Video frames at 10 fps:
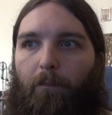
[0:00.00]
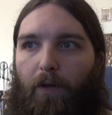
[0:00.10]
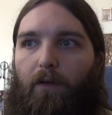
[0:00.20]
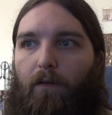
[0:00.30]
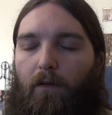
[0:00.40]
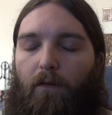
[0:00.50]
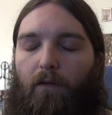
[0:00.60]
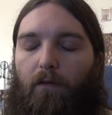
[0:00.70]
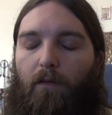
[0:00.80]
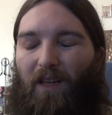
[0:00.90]

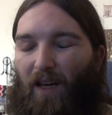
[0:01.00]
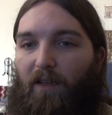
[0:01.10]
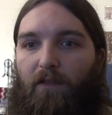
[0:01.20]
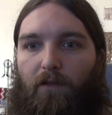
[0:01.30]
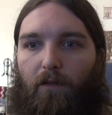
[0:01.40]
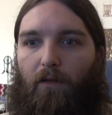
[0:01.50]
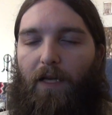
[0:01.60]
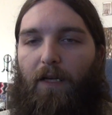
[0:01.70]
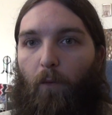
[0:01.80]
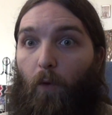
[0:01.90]
because
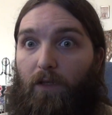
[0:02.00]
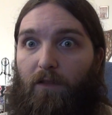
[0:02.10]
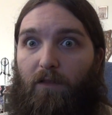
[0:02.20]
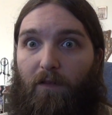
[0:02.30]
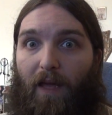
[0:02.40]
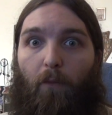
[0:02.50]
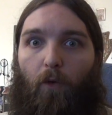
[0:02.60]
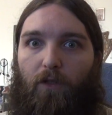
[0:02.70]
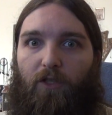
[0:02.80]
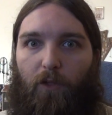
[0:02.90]
he wants, they
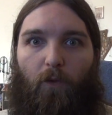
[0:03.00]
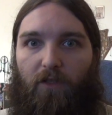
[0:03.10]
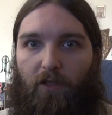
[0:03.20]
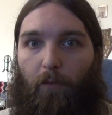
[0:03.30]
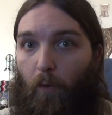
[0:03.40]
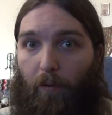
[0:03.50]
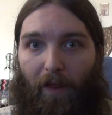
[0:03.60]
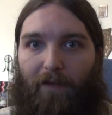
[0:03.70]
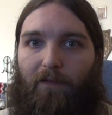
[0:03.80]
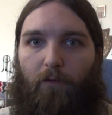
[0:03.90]
want, she wants to
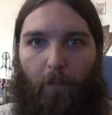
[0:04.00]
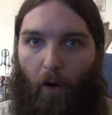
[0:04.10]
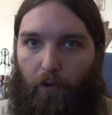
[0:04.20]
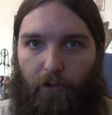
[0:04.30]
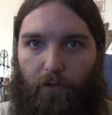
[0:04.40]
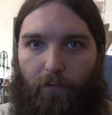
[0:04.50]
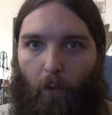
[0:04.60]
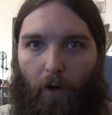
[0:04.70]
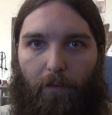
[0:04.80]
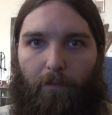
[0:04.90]
replace his partial
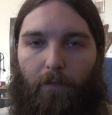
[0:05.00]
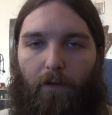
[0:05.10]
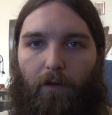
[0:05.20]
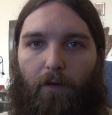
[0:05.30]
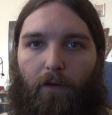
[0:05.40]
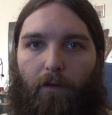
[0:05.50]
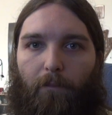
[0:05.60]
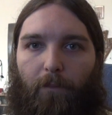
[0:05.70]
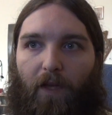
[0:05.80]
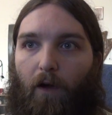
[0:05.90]
for him
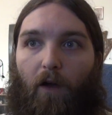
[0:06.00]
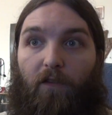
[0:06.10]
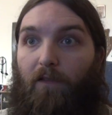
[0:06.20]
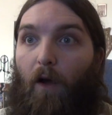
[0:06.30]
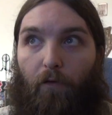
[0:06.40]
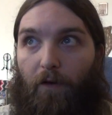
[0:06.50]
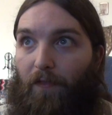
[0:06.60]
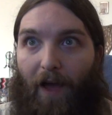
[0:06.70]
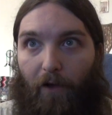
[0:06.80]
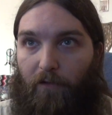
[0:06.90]
that cost over a
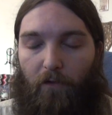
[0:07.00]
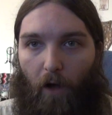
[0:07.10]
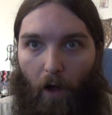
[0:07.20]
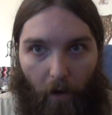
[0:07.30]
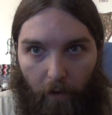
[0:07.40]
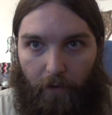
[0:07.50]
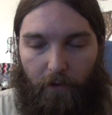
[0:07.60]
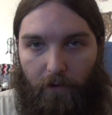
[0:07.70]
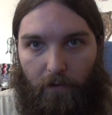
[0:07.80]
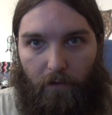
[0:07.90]
thousand
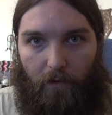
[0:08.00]
dollars.